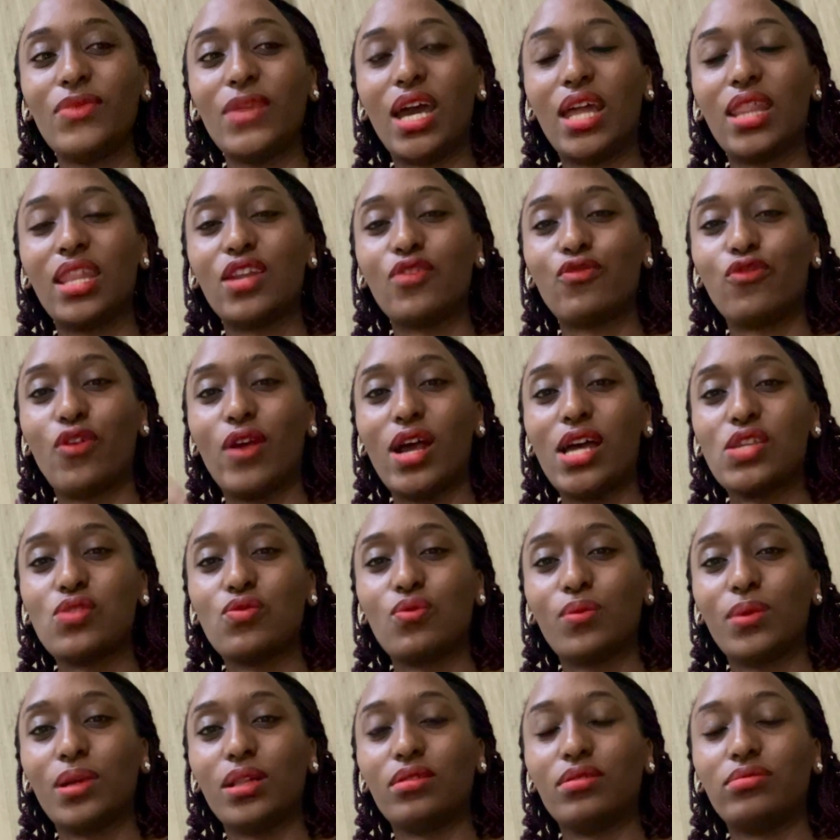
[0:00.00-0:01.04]
And then for us,
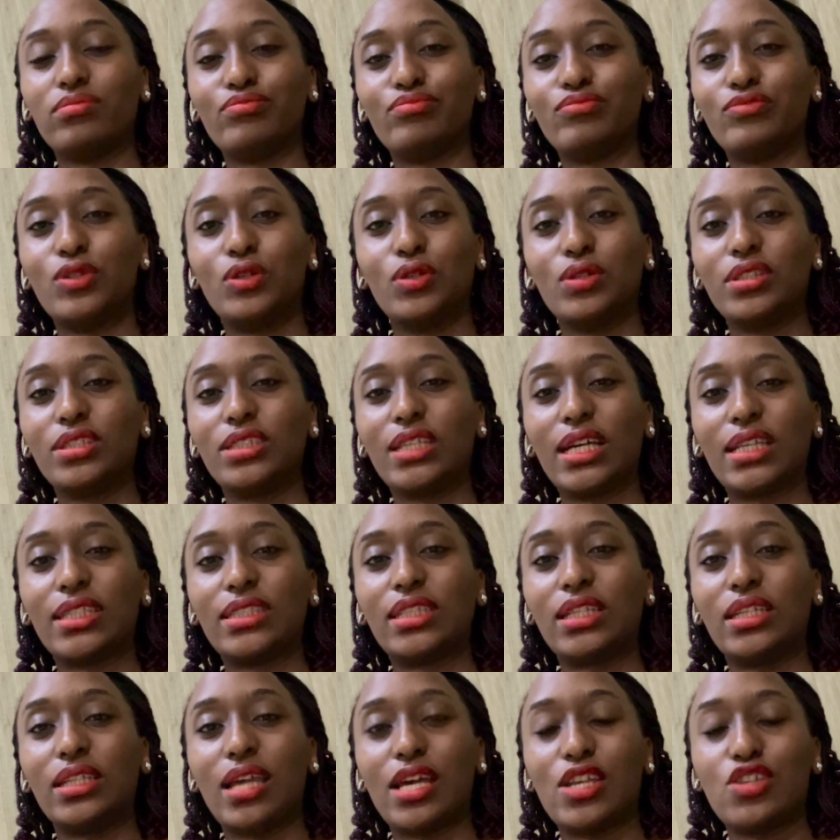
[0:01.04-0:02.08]
we will
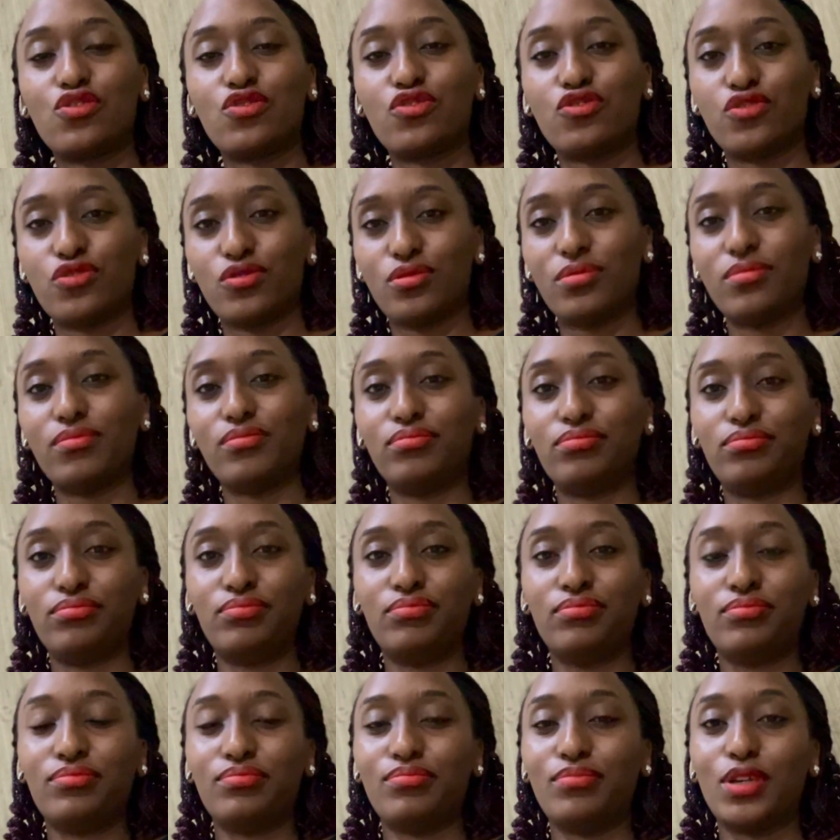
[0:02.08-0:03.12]
succeed as usual
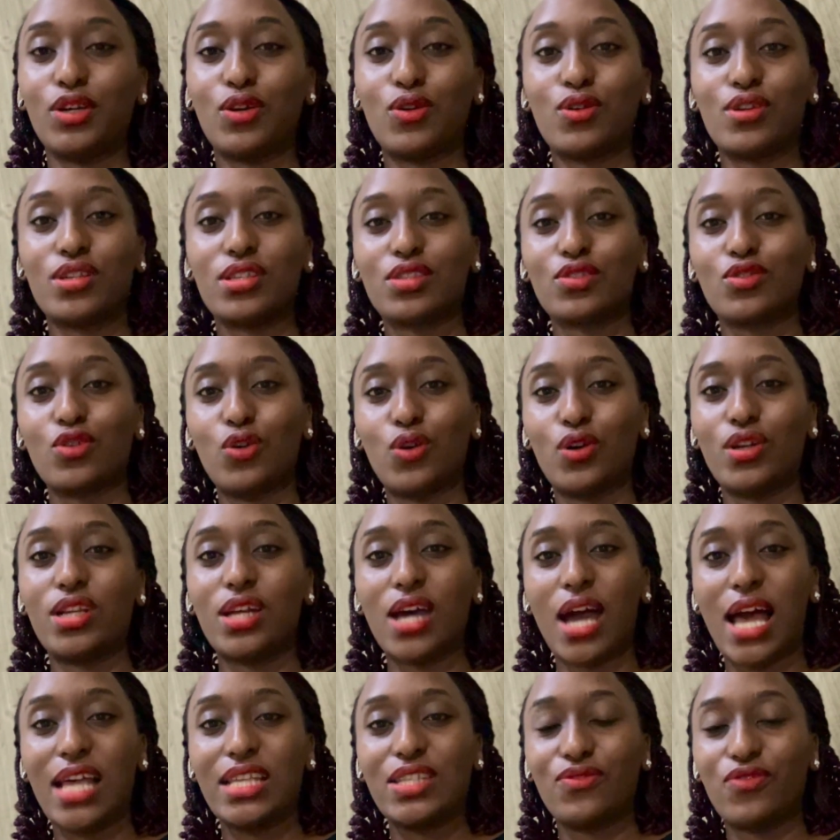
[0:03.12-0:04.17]
because God
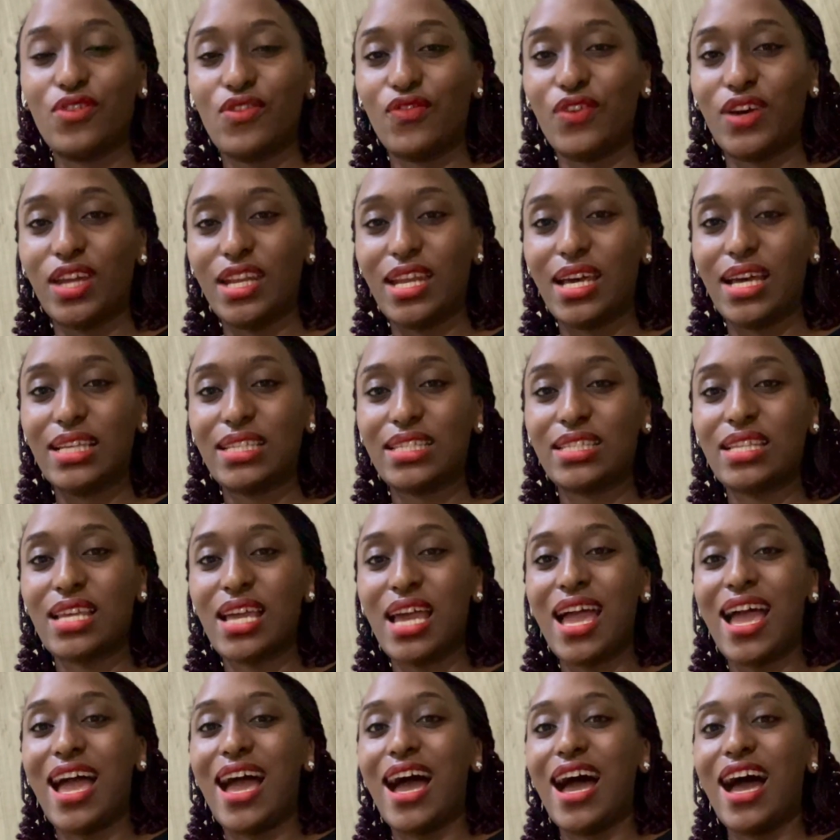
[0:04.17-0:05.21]
has favored us
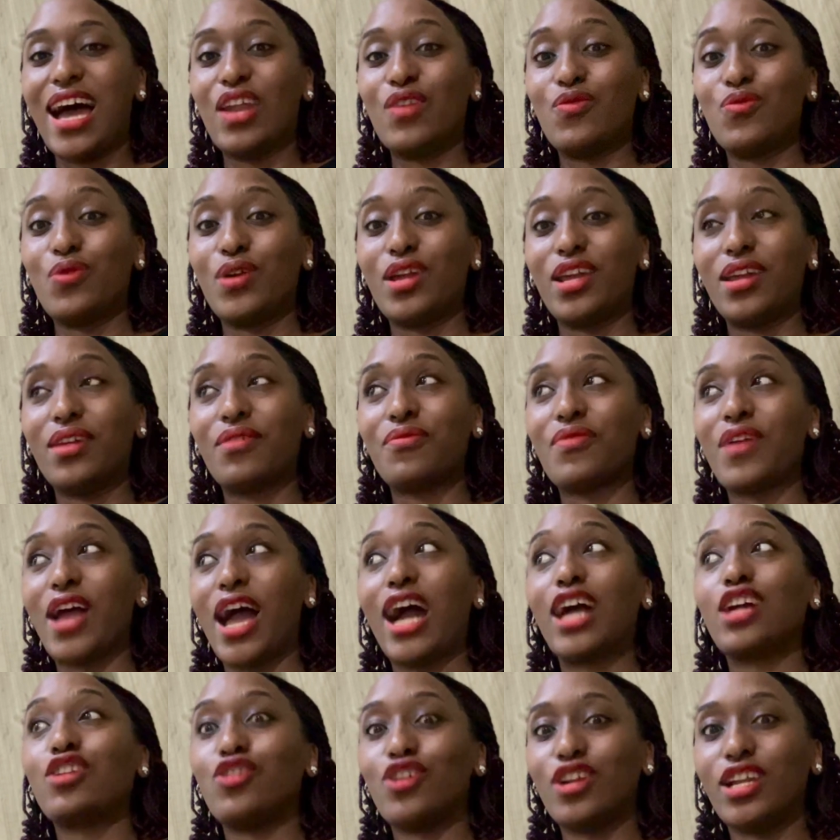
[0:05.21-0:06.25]
and we
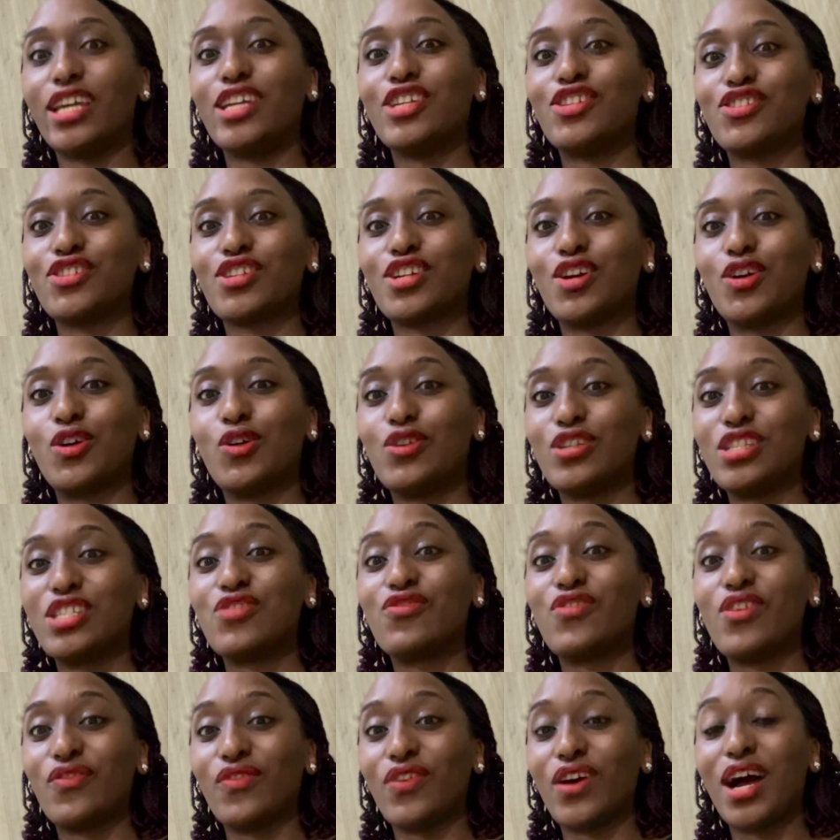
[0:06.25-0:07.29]
acknowledge God's
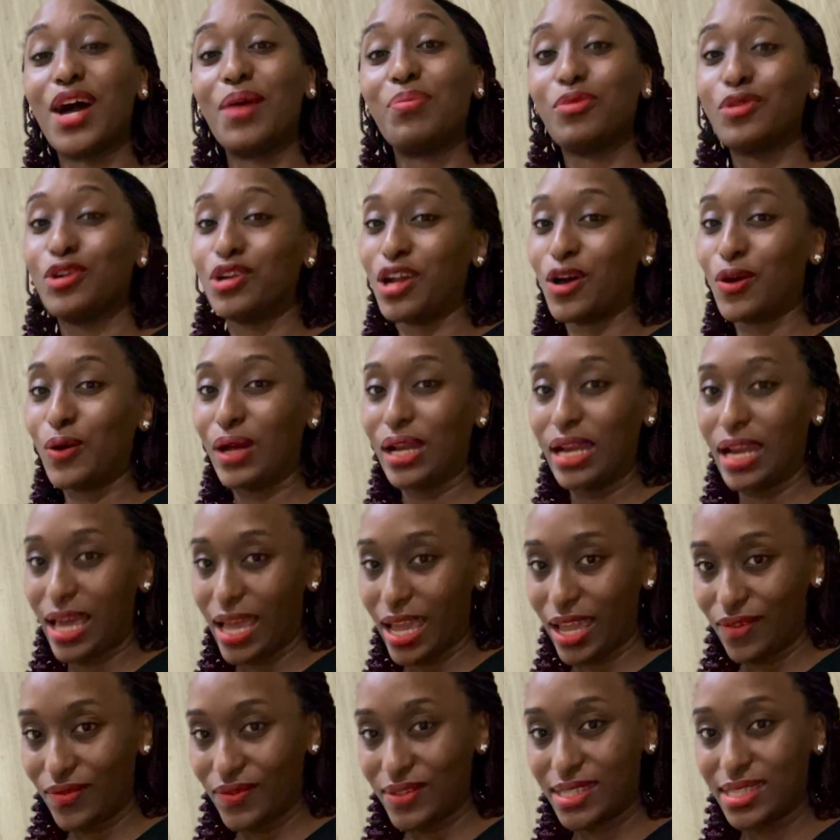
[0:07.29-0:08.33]
favor upon our
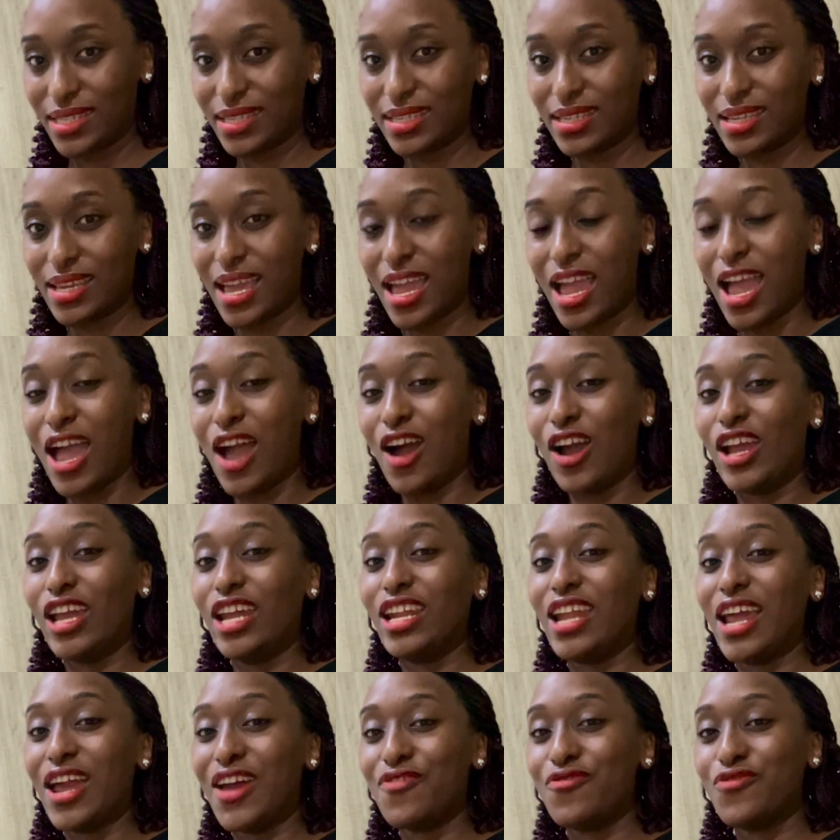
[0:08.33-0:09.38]
lives
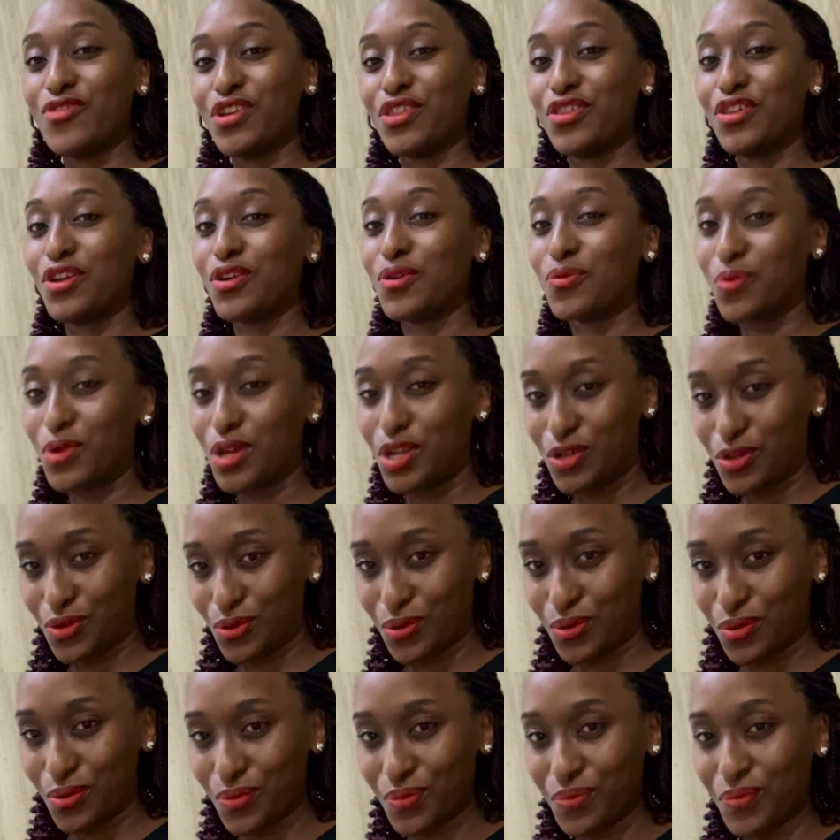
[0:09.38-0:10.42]
in everything we
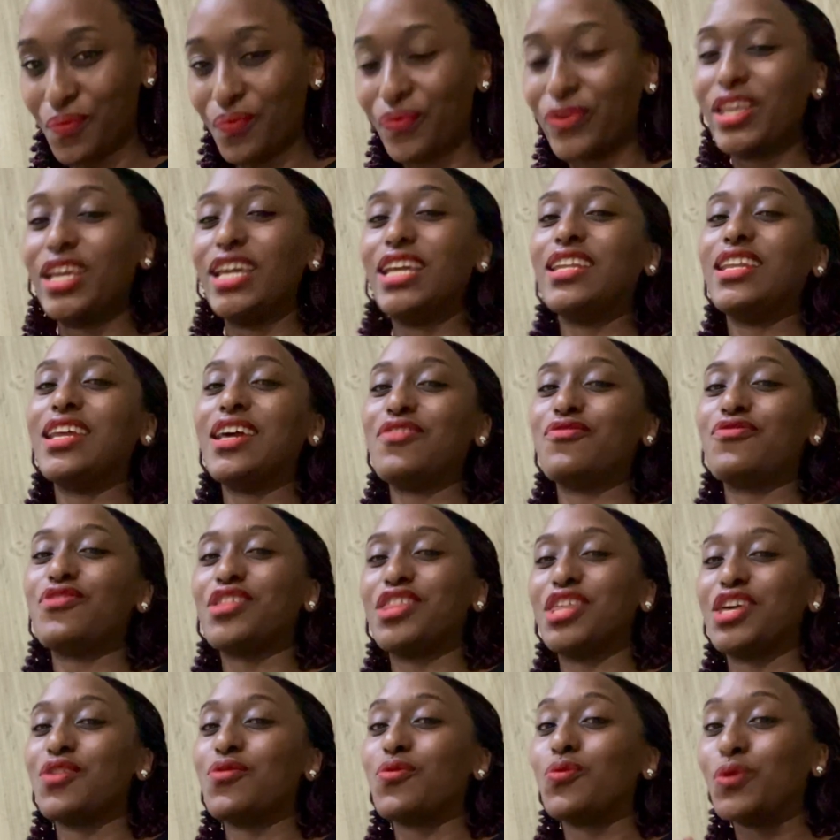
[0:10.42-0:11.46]
do, in
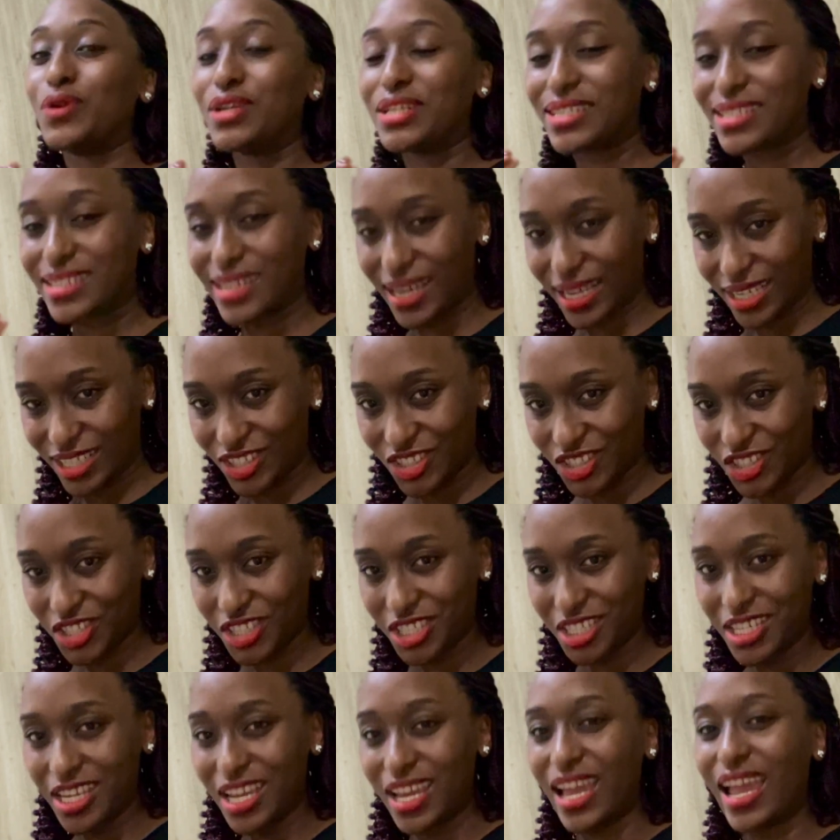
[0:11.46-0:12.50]
everything we touch,
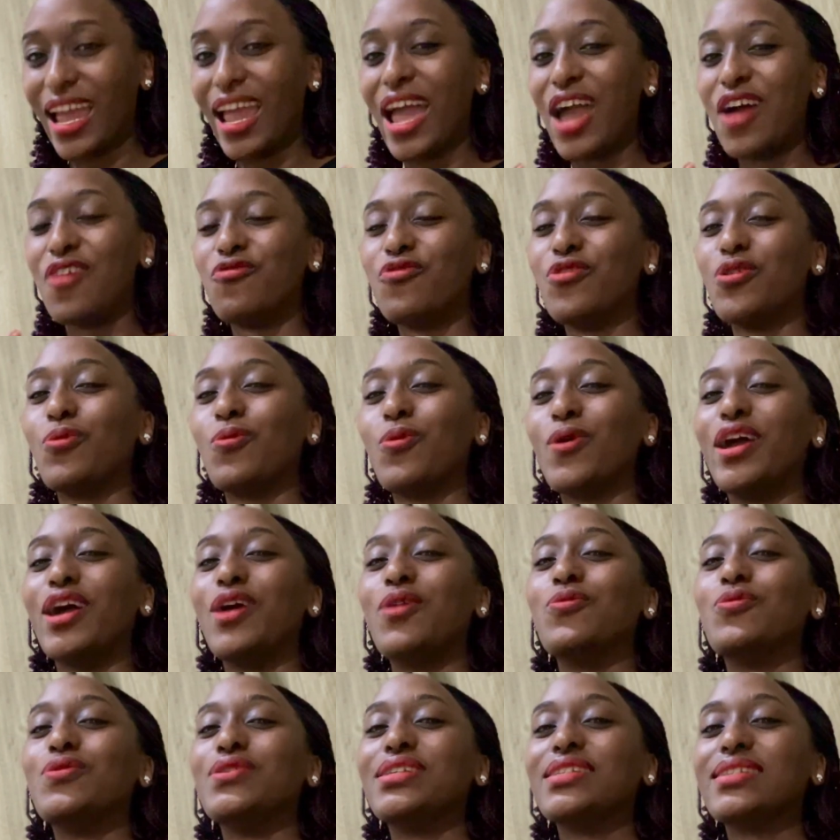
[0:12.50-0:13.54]
everywhere
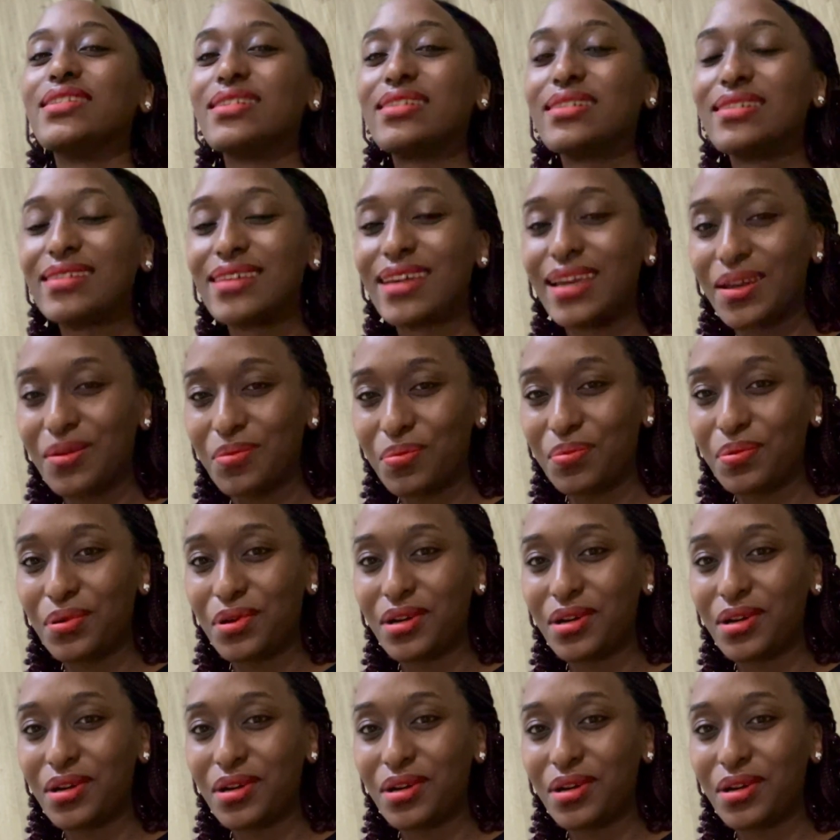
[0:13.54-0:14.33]
we step